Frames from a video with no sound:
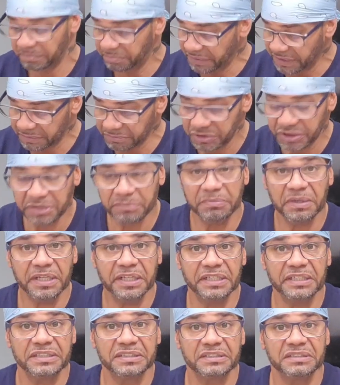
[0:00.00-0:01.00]
BMG
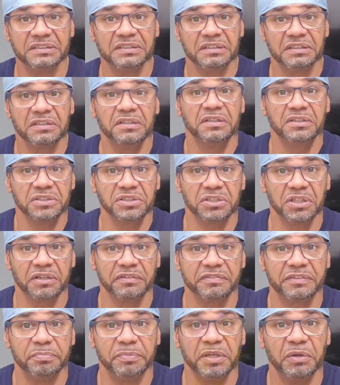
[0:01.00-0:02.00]
money has
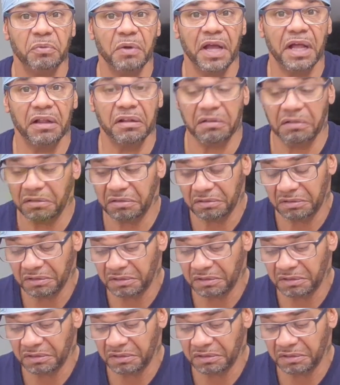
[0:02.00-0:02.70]
served me well.